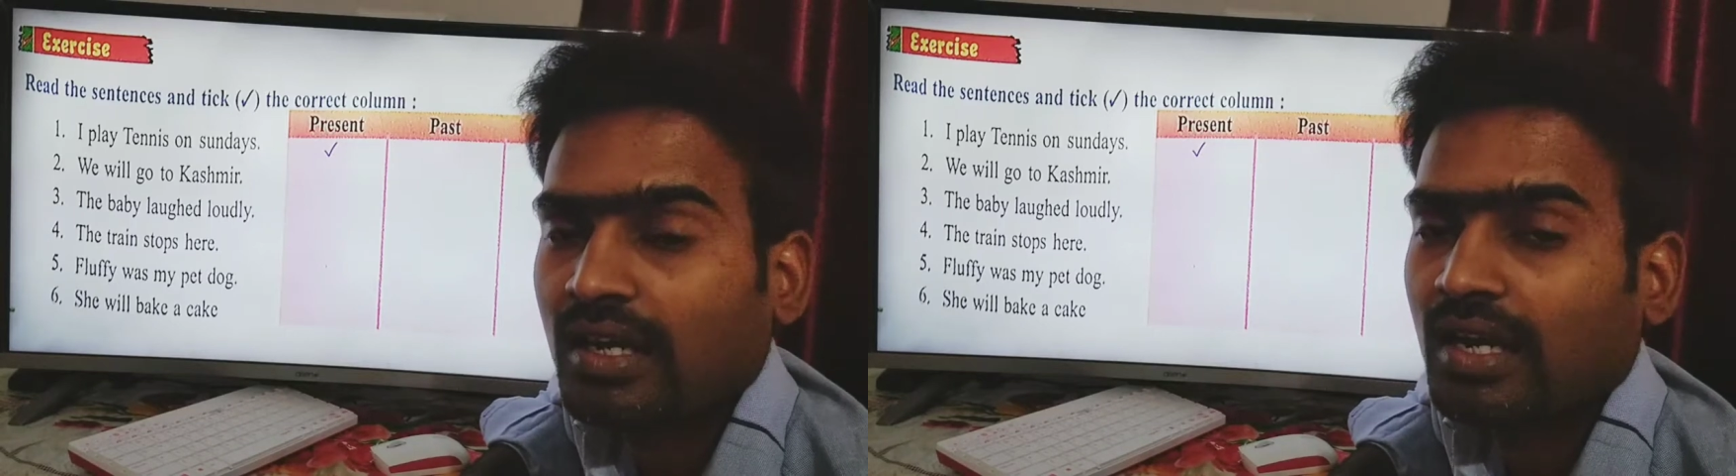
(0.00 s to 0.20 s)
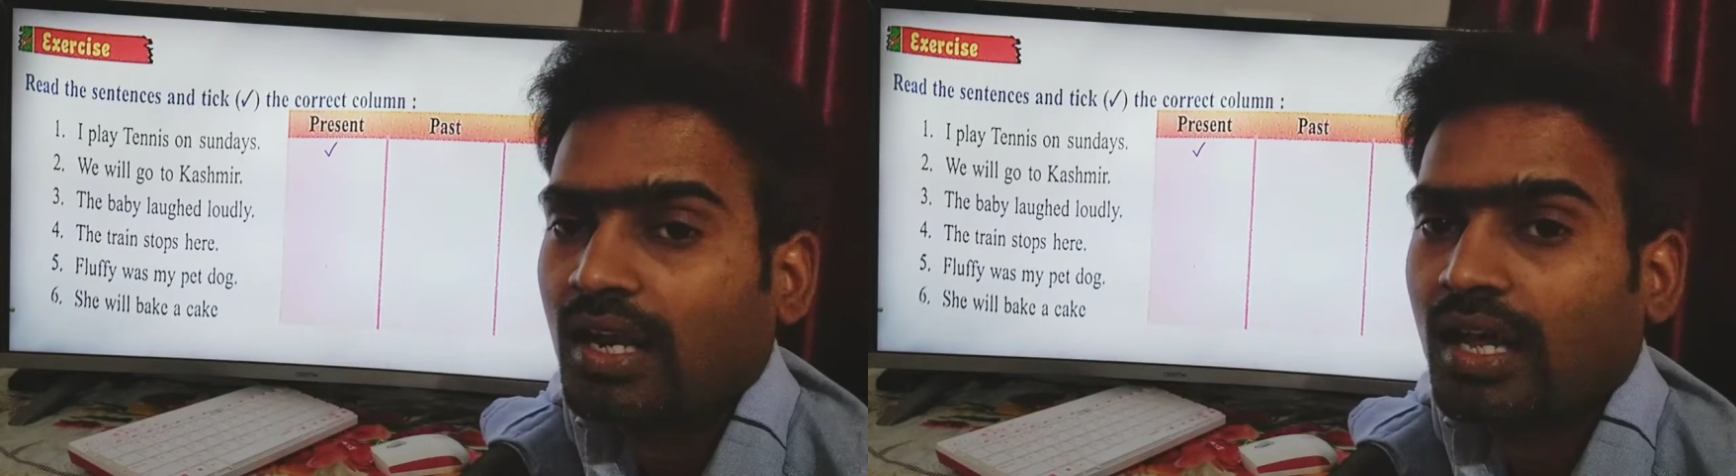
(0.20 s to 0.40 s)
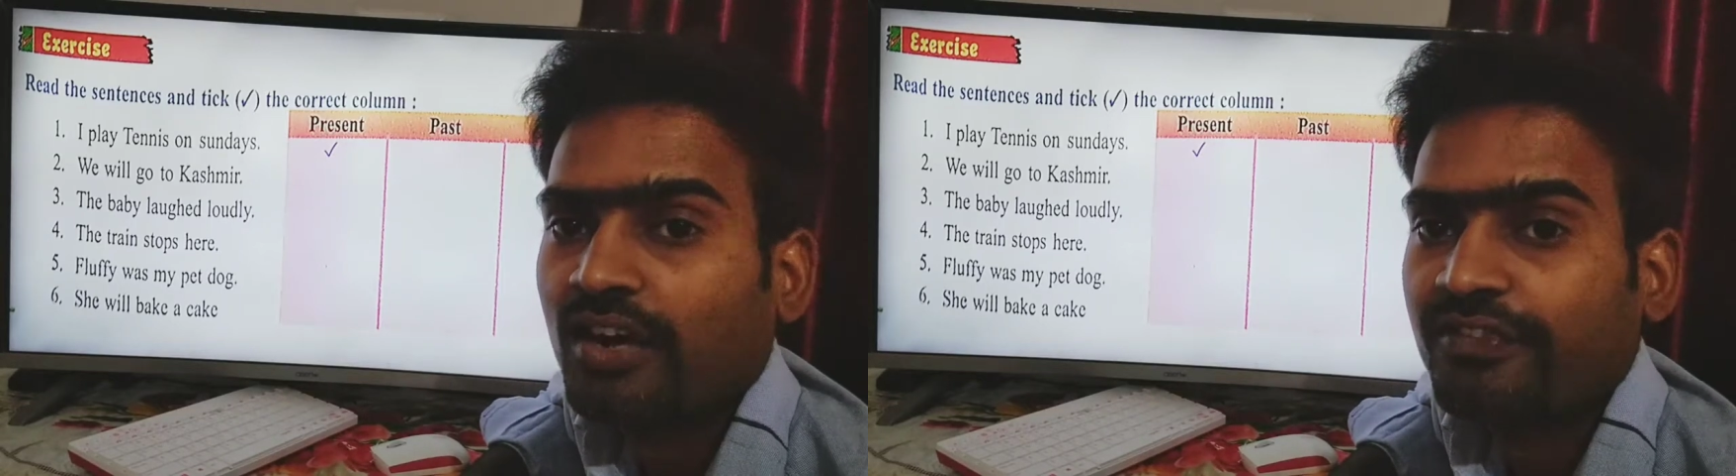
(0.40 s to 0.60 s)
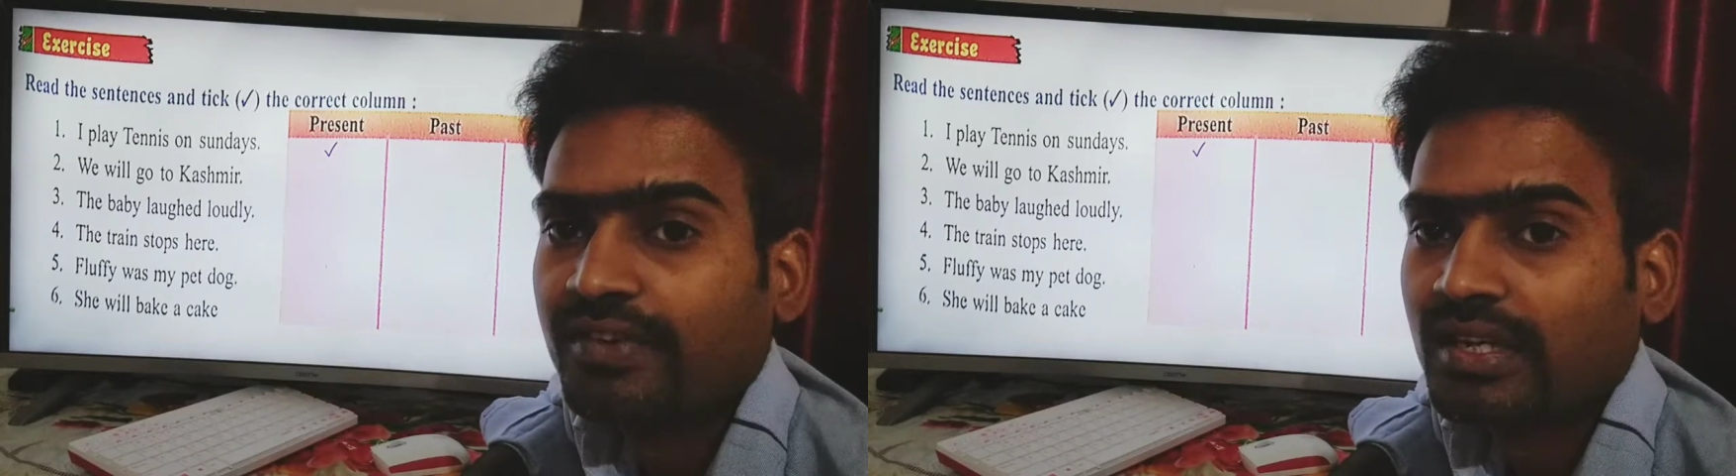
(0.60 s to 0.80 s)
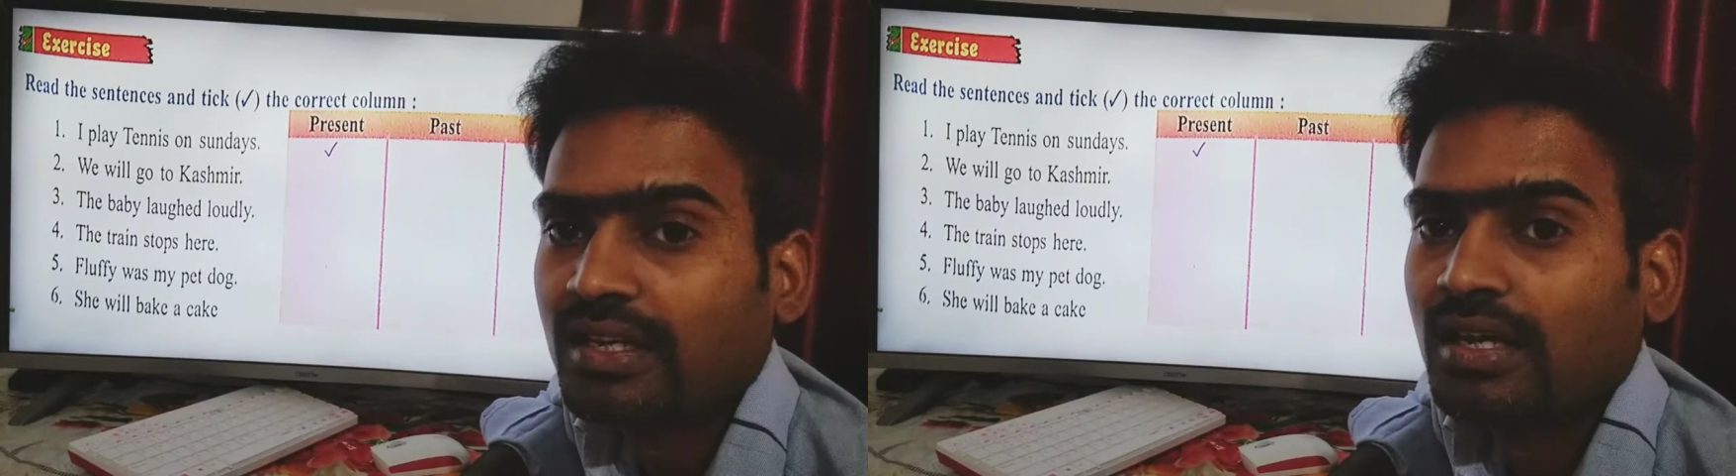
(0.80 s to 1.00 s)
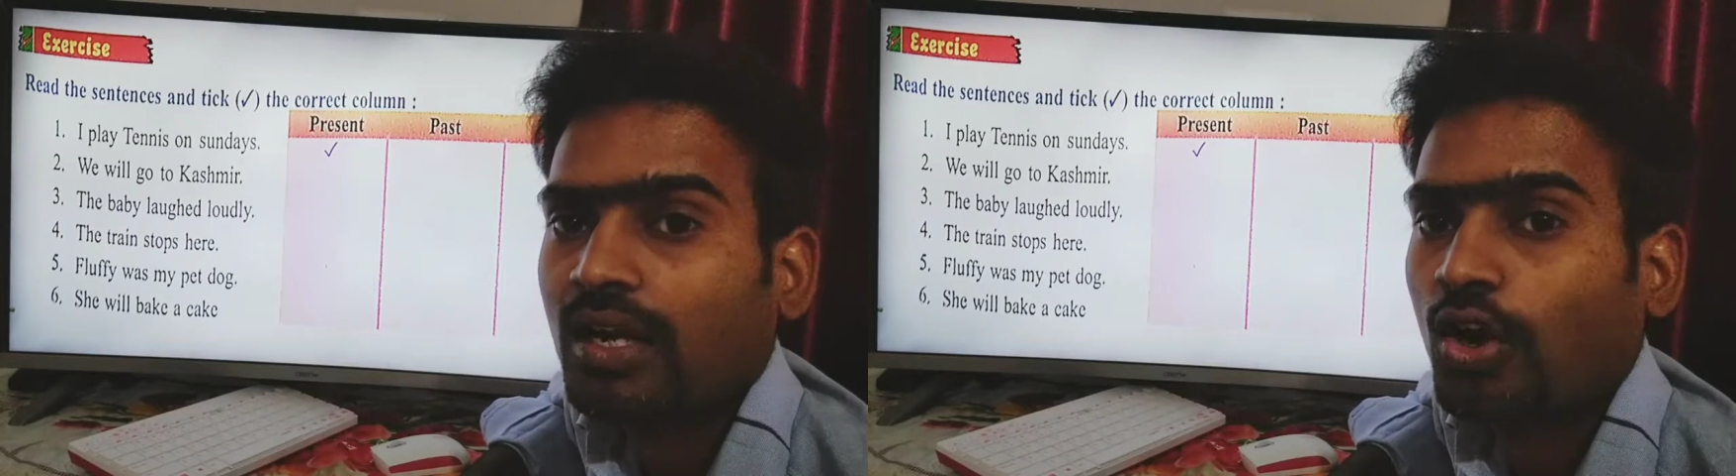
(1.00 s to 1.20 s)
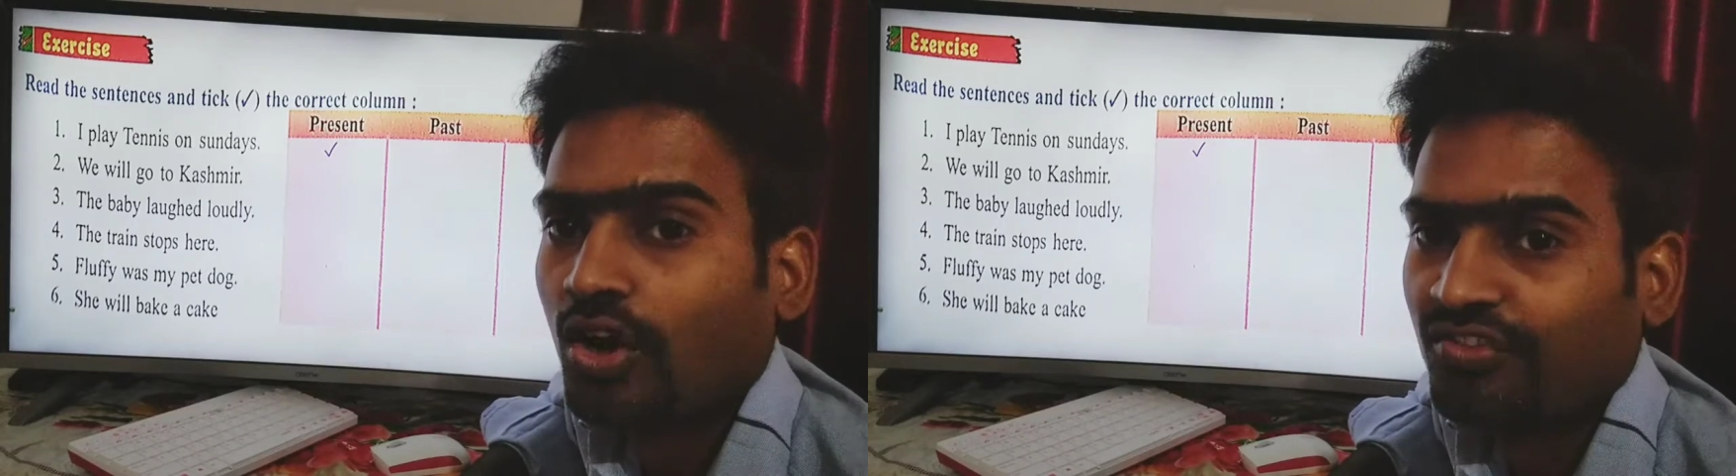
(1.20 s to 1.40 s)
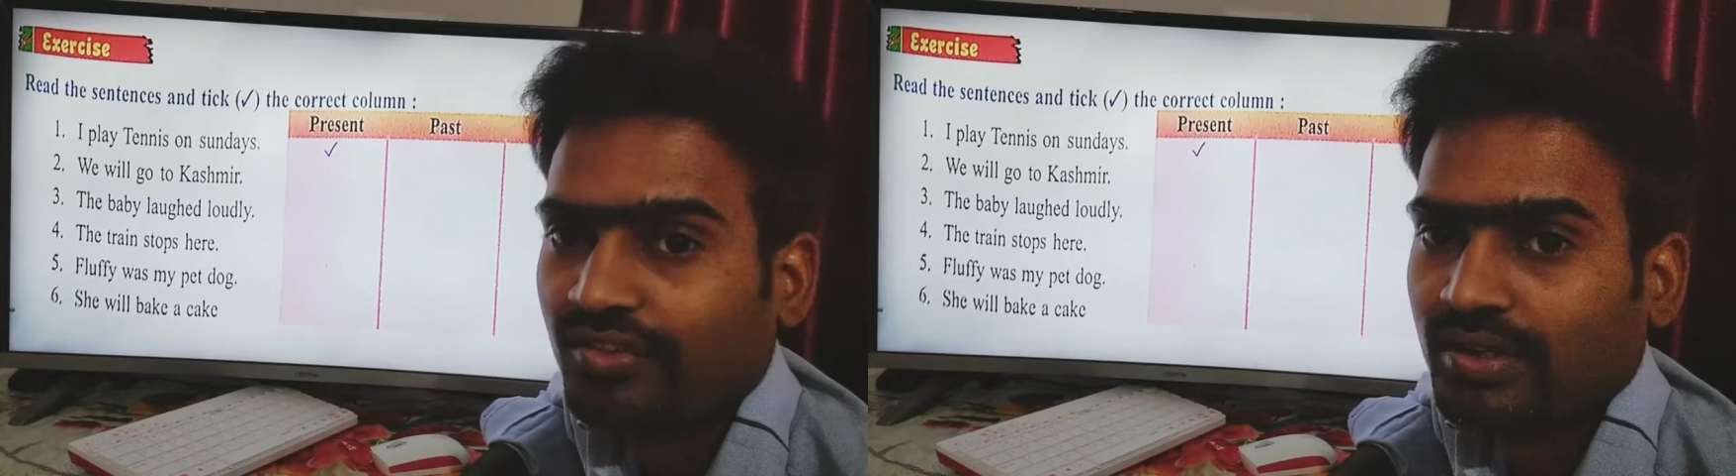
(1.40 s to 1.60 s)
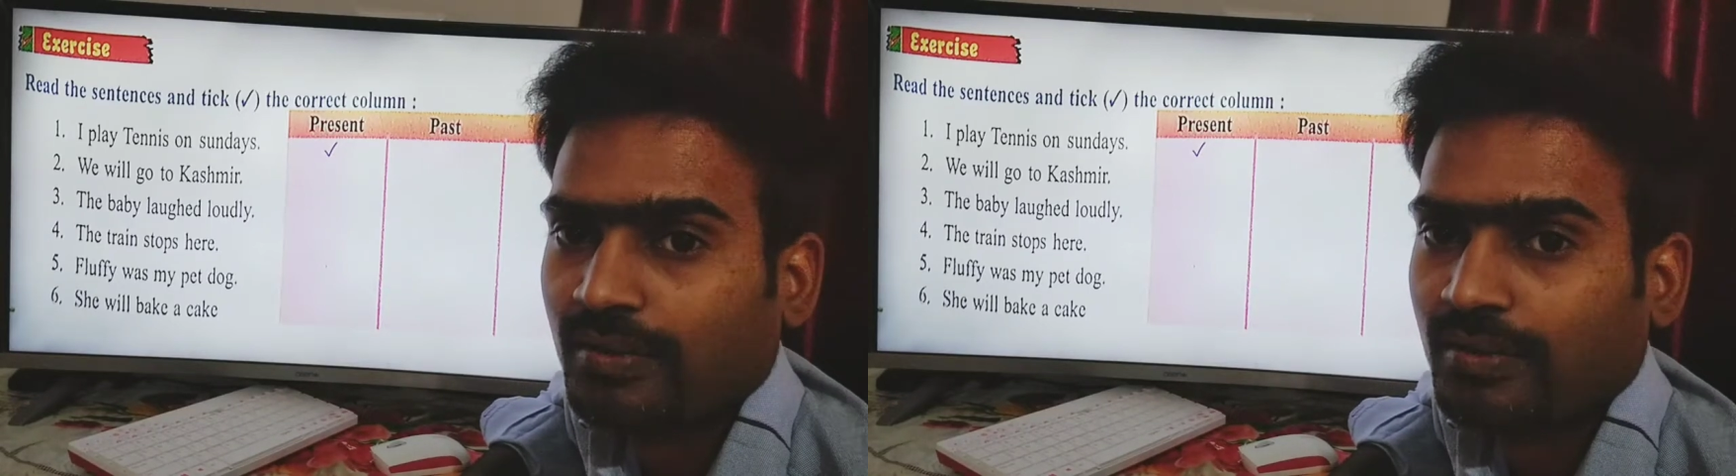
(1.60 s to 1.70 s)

laughed, laughed.